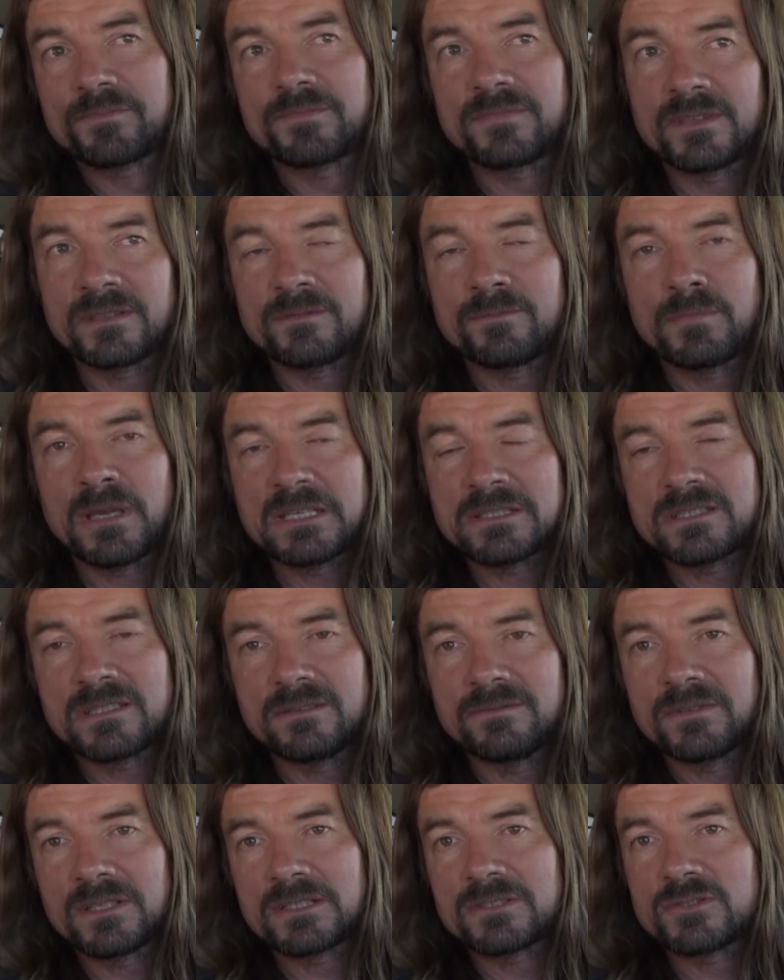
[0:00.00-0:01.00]
They're based
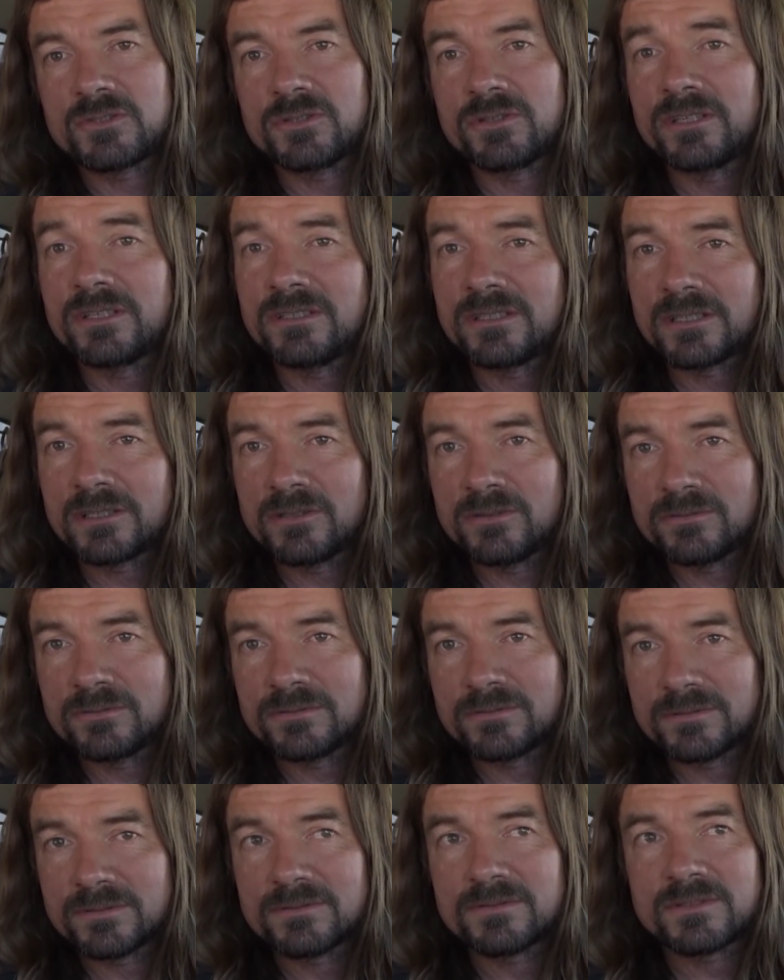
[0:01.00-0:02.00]
in Victoria, and they go
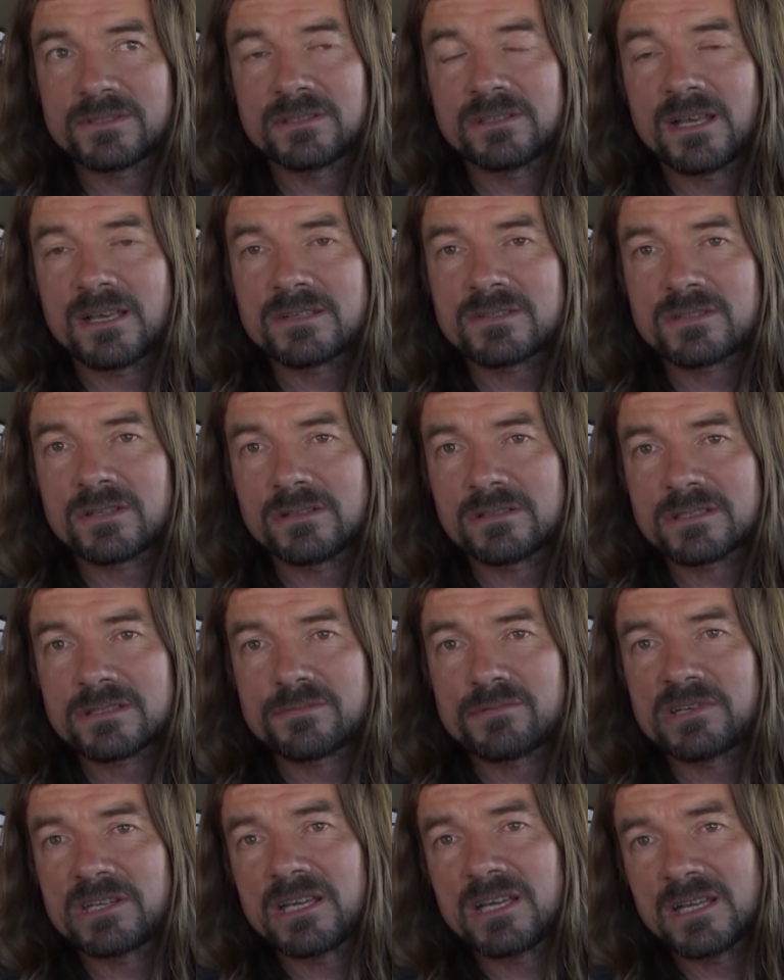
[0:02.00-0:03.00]
to like Salt
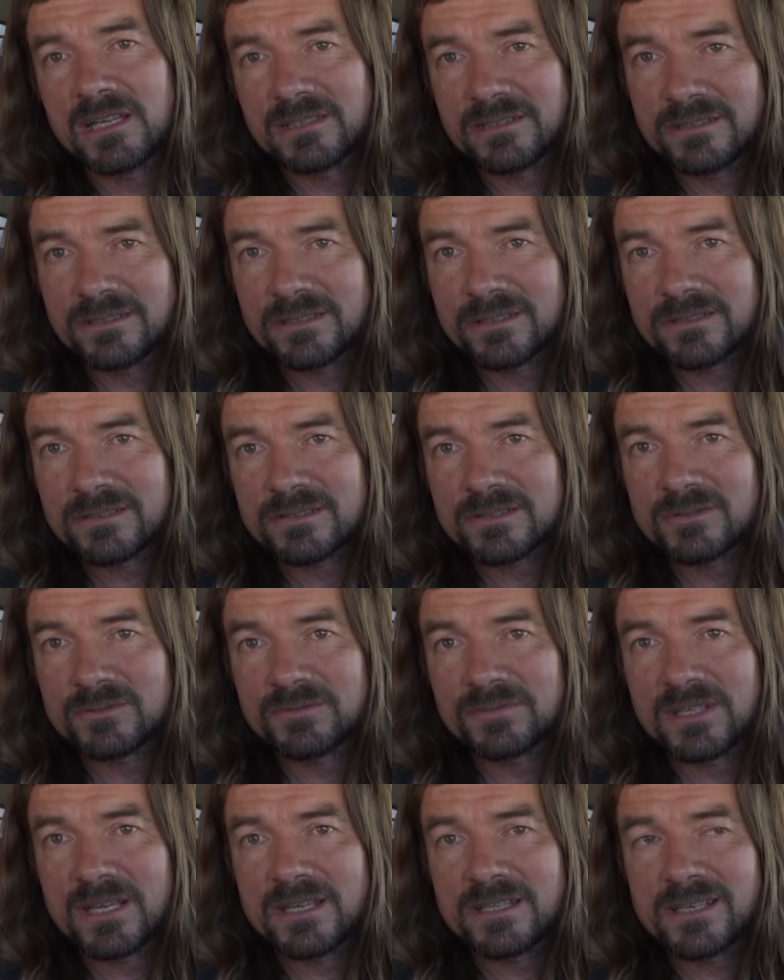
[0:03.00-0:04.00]
Spring Island and
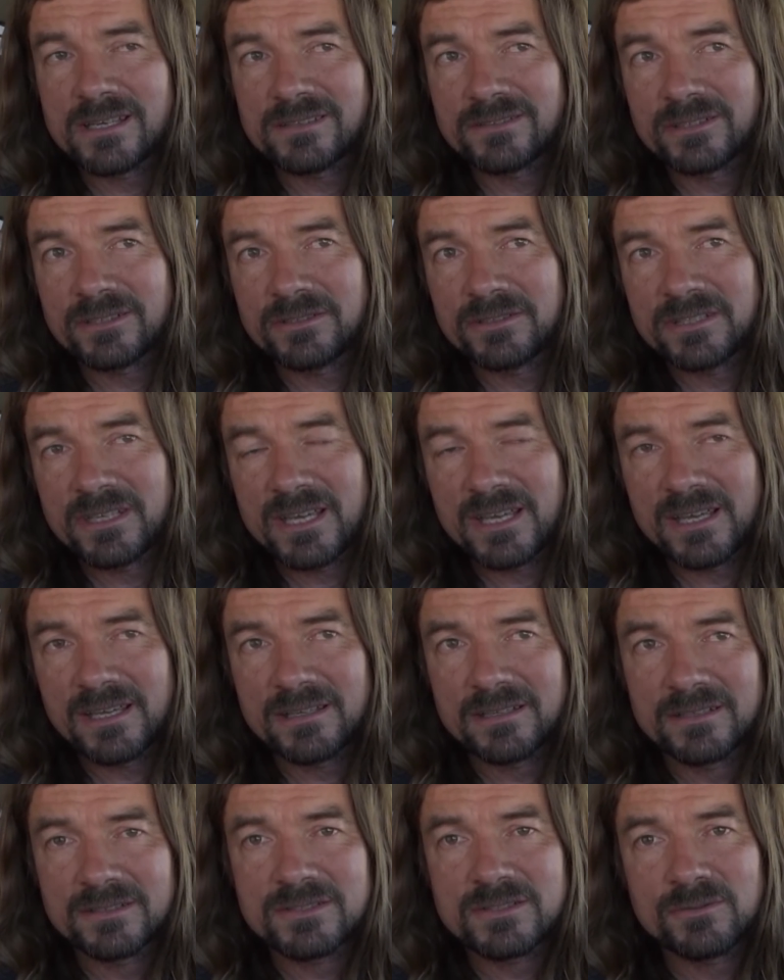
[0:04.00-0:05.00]
stuff like that. They go there
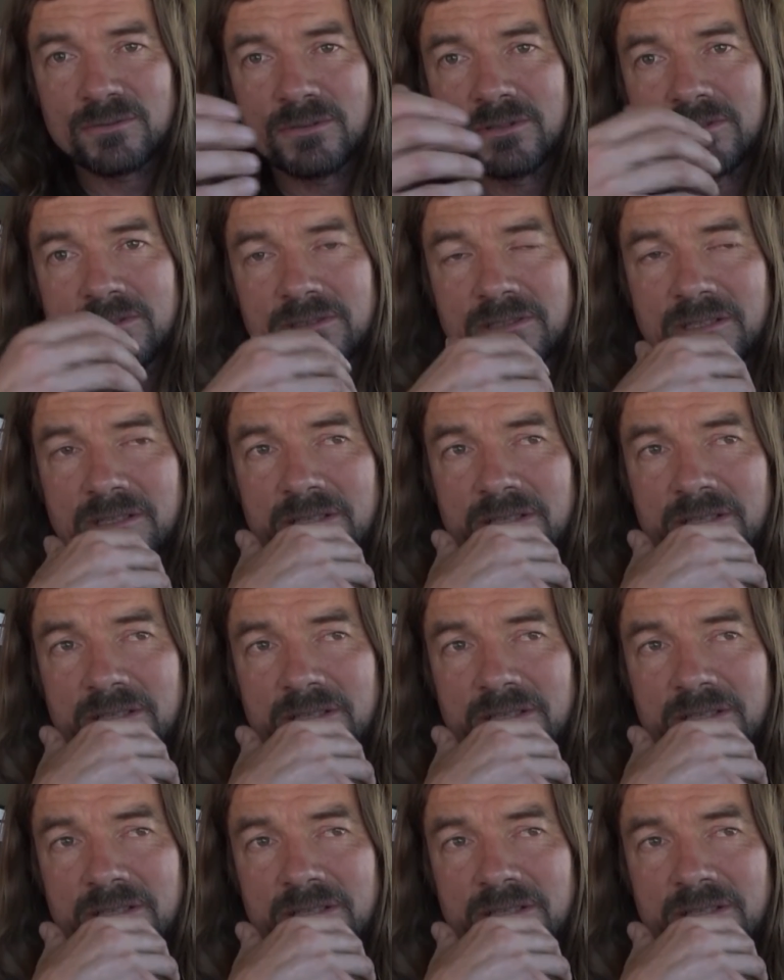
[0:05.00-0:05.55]
to work.